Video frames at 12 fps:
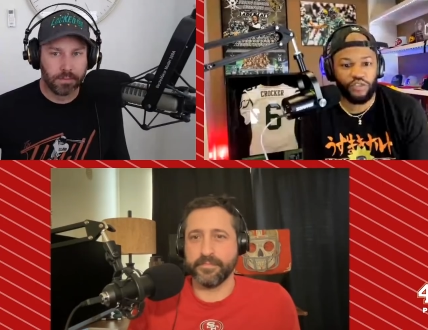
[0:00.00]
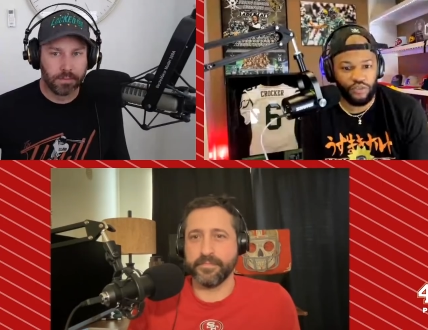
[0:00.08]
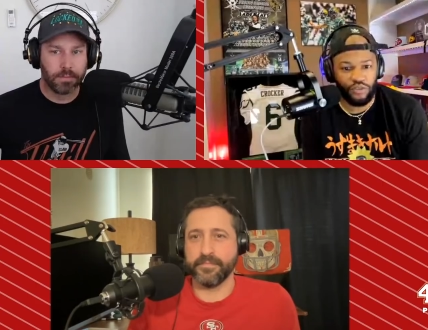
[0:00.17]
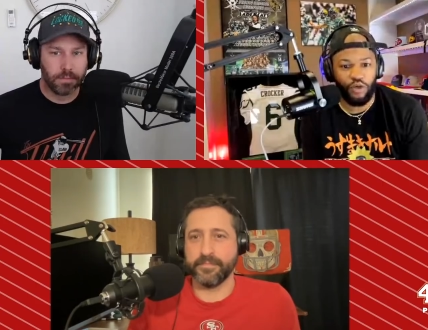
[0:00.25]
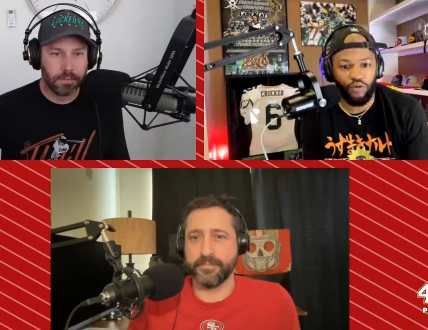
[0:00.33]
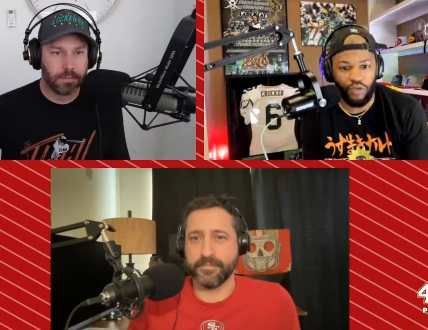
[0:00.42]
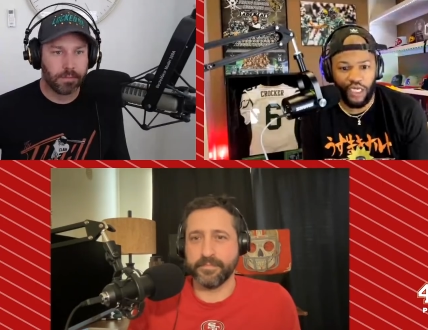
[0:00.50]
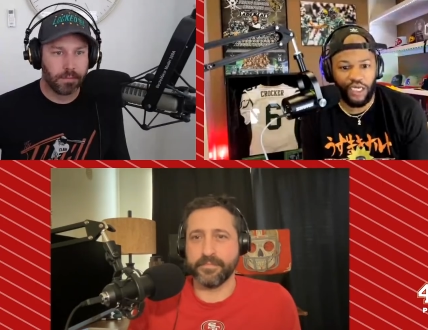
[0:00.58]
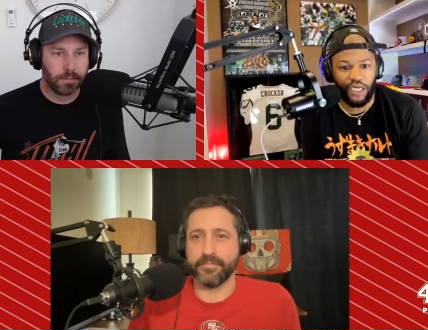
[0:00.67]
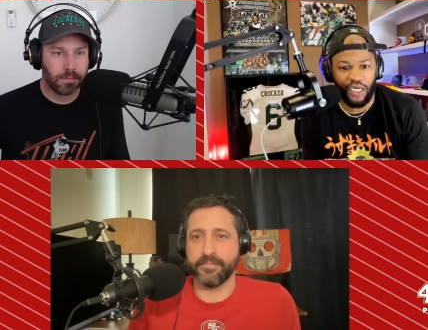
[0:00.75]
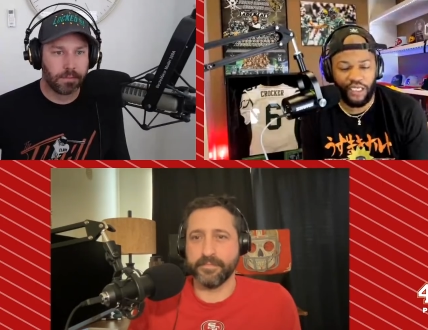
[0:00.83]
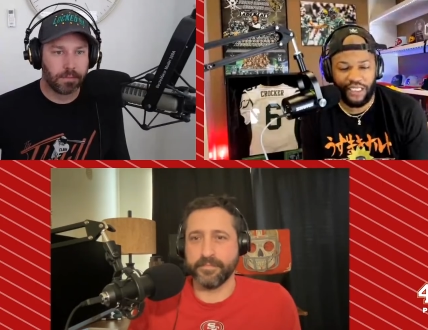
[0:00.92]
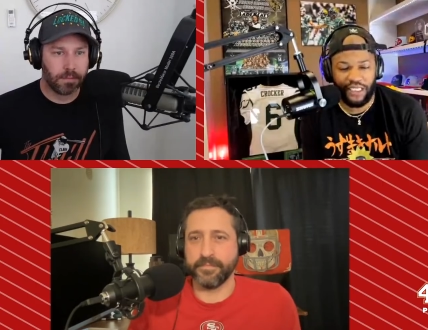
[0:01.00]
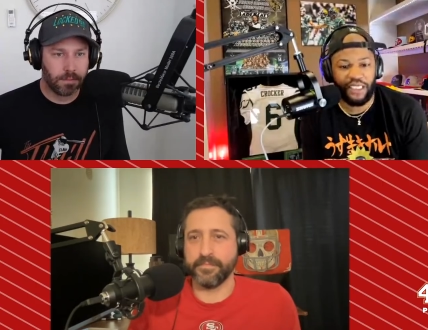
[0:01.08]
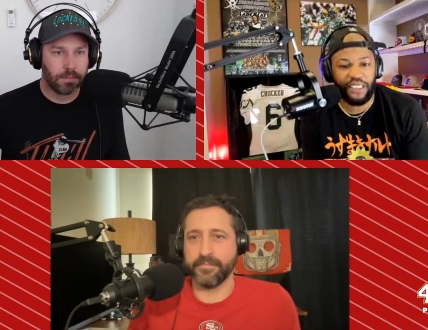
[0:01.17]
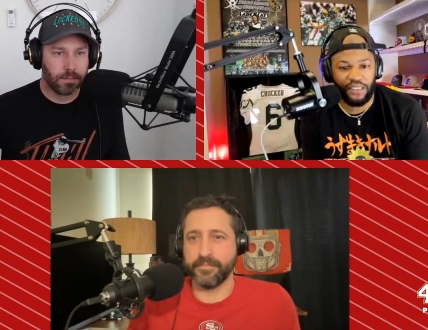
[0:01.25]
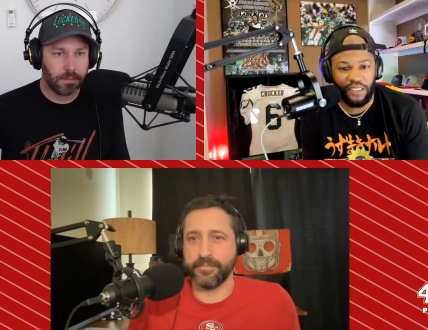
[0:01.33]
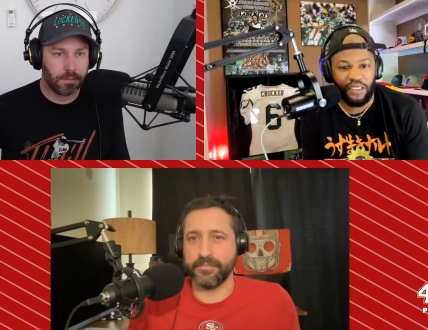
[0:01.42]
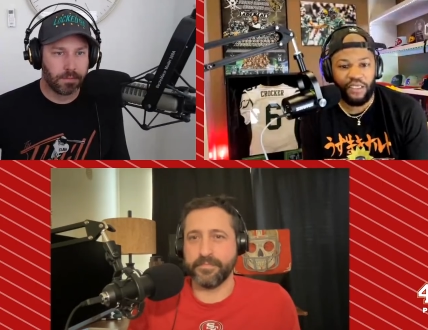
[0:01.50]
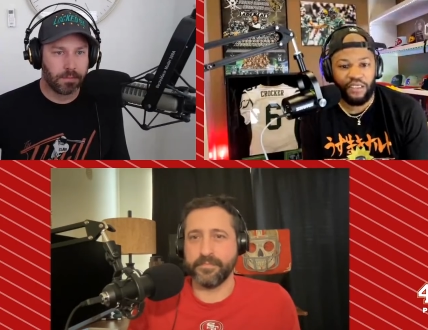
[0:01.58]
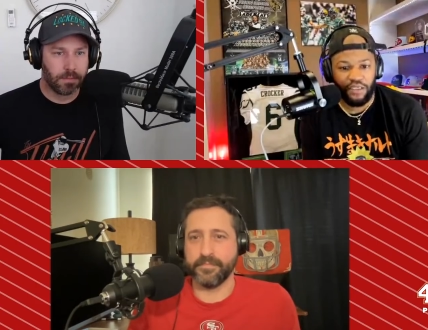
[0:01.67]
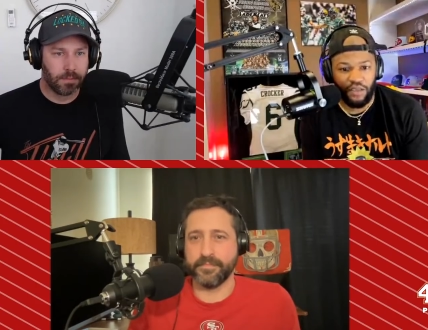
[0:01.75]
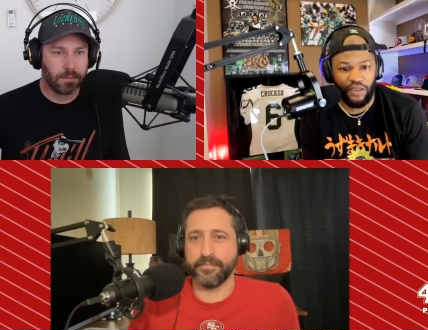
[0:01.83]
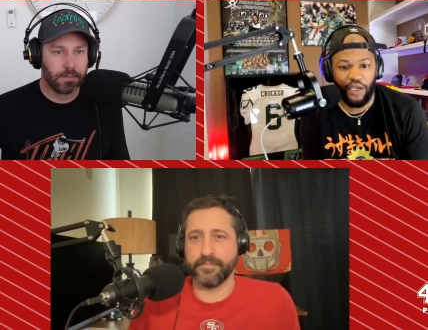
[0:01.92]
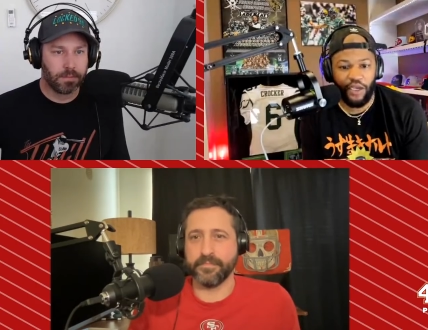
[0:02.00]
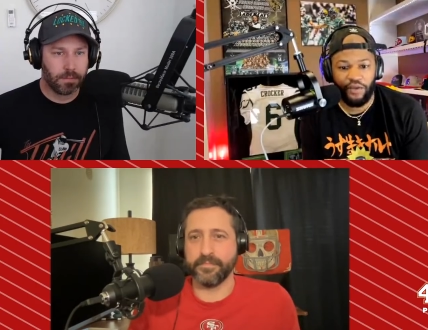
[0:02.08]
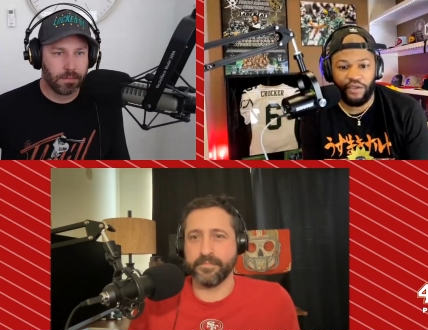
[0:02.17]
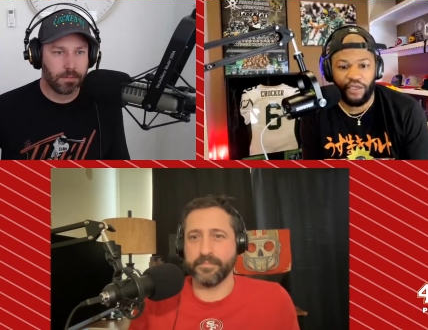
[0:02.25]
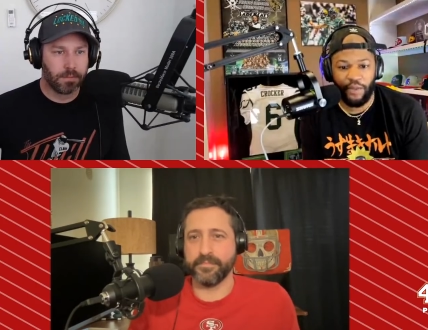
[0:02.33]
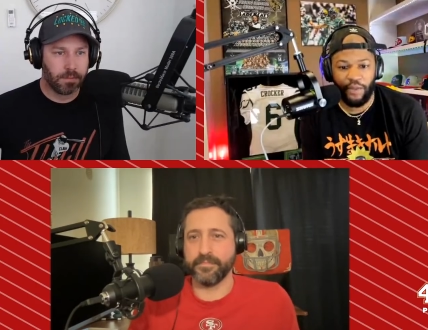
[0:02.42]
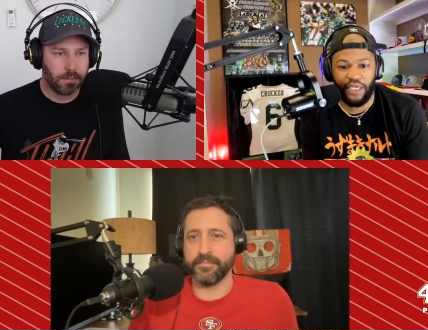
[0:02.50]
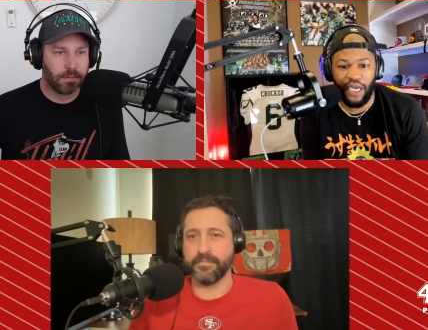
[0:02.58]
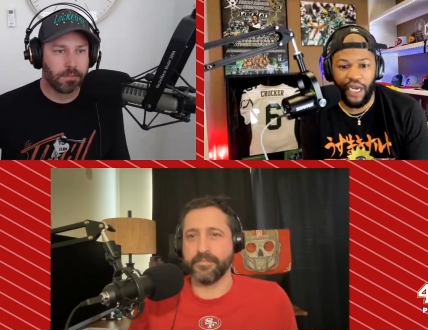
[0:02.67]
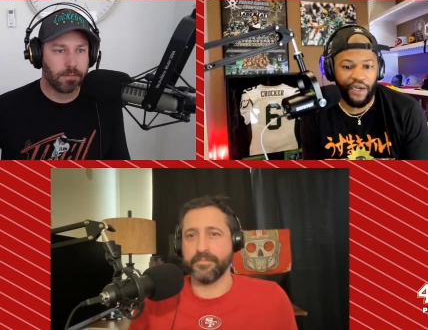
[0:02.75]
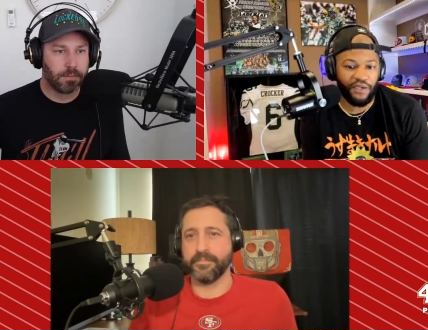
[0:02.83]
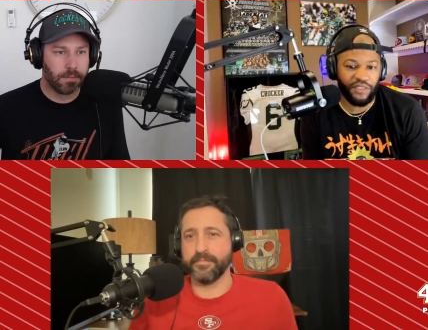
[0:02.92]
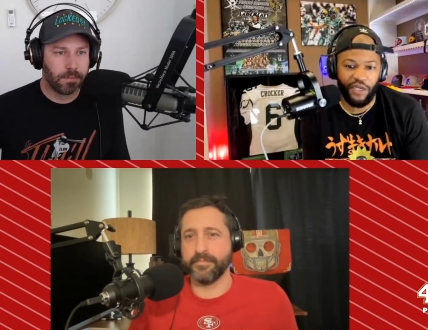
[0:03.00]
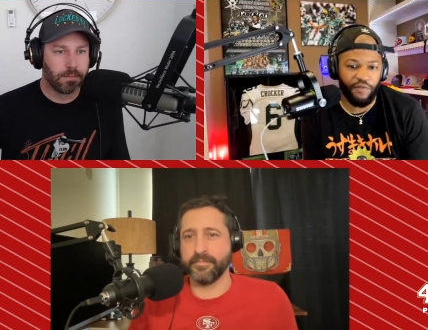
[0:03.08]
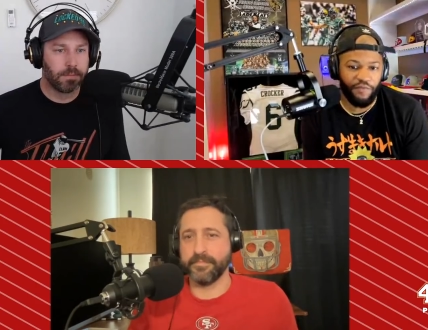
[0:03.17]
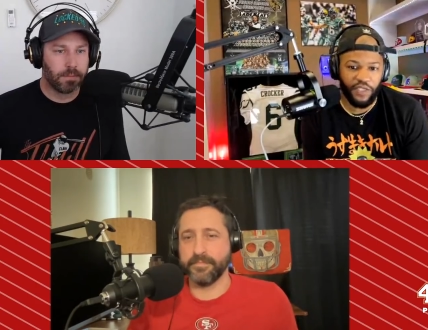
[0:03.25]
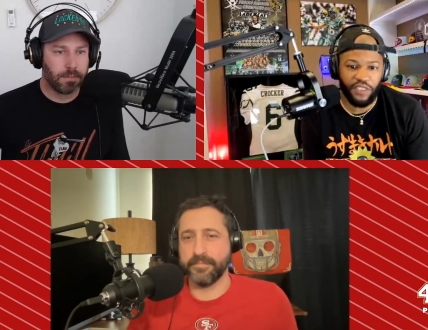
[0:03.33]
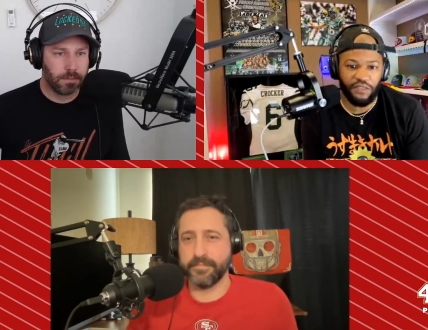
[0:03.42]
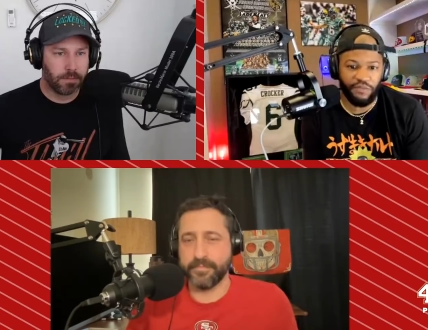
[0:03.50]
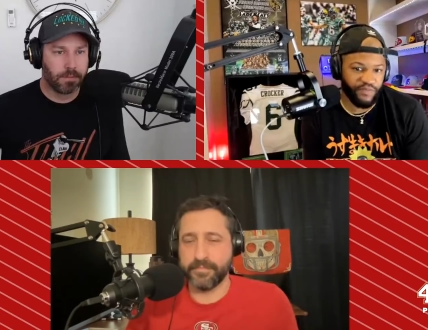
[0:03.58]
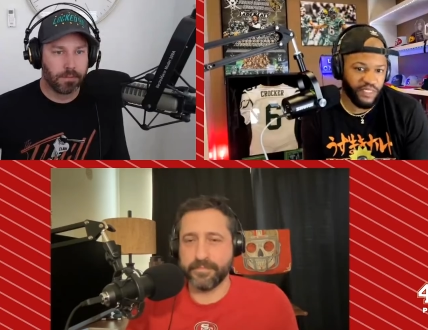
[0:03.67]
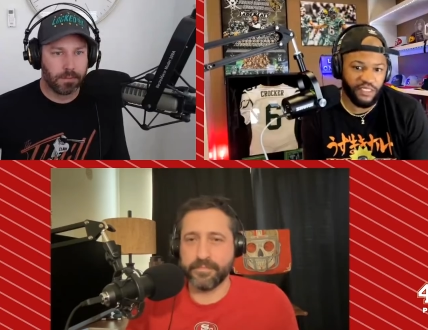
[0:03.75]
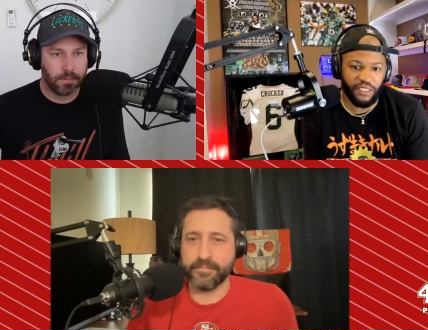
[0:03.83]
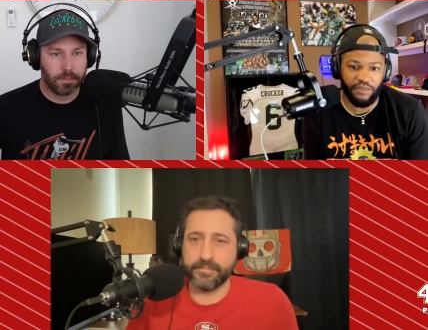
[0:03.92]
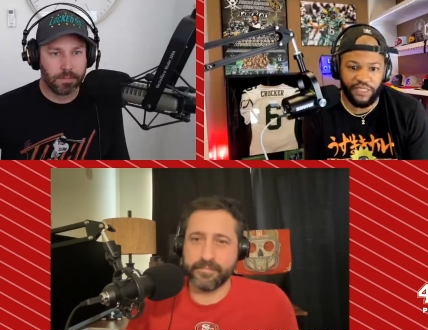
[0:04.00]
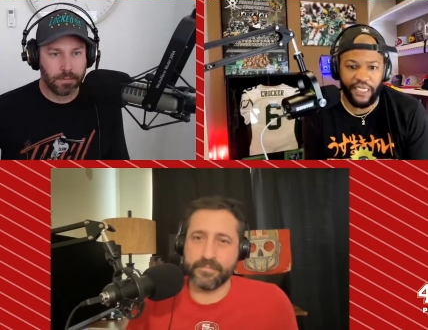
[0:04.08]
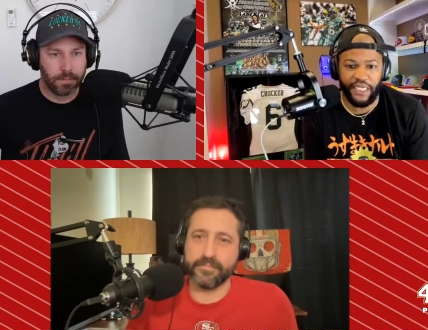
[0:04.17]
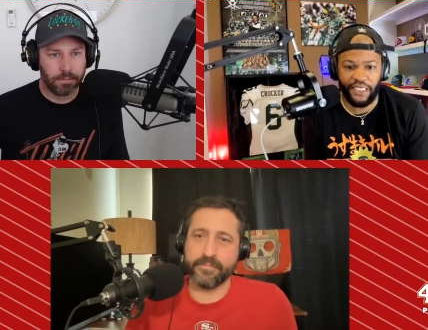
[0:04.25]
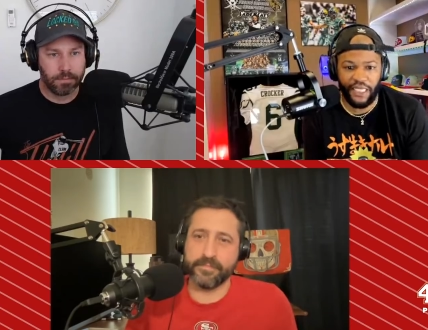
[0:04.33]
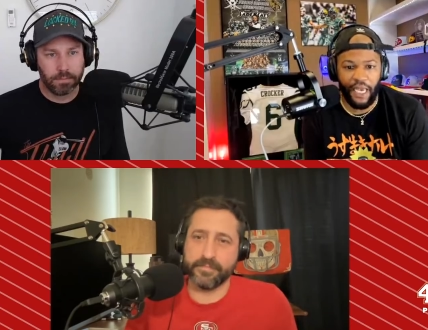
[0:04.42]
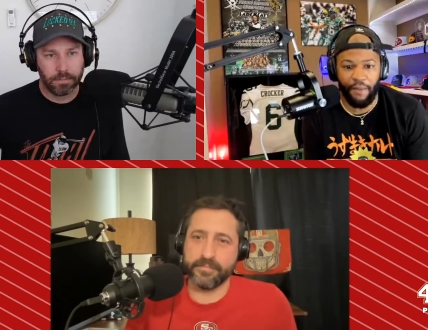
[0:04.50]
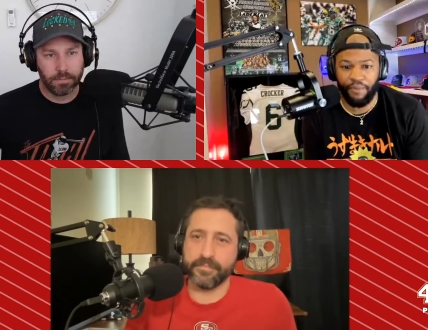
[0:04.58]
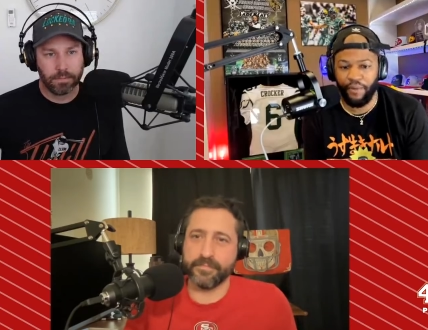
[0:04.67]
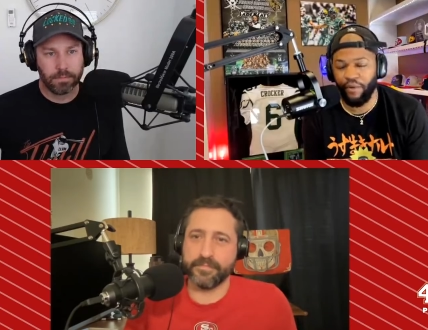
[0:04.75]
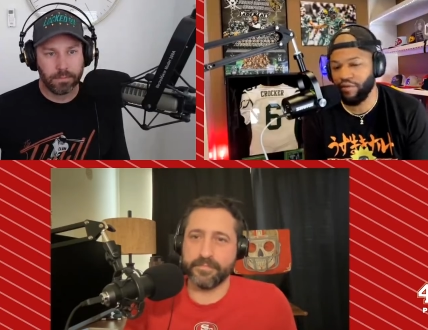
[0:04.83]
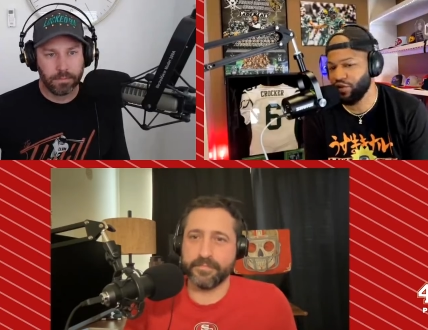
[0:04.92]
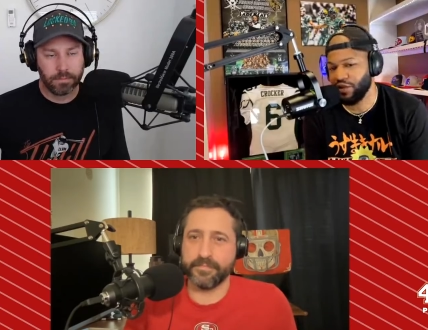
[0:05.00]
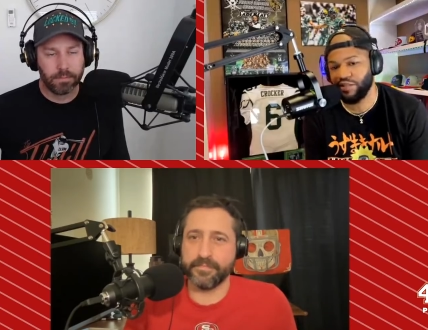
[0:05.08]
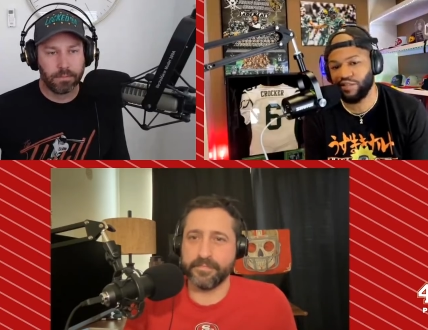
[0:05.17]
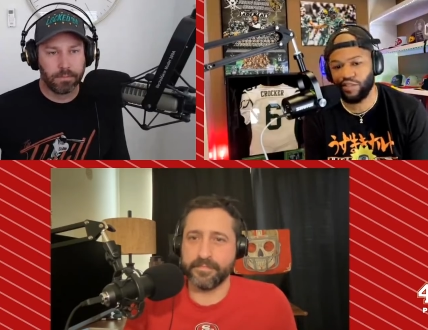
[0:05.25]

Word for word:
Speaker 1: you know, uh, uh, get in there and be hired there if he ends up taking that promotion.